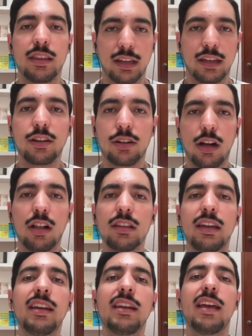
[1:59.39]
they can call
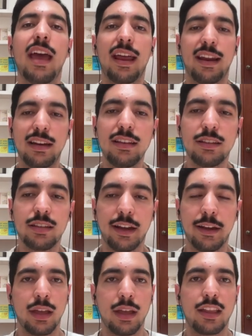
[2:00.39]
in at any
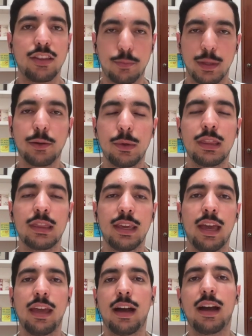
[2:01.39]
time and speak the
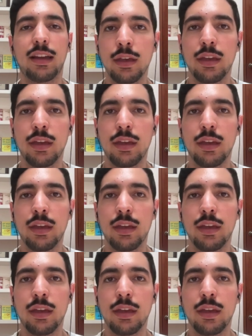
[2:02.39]
AI.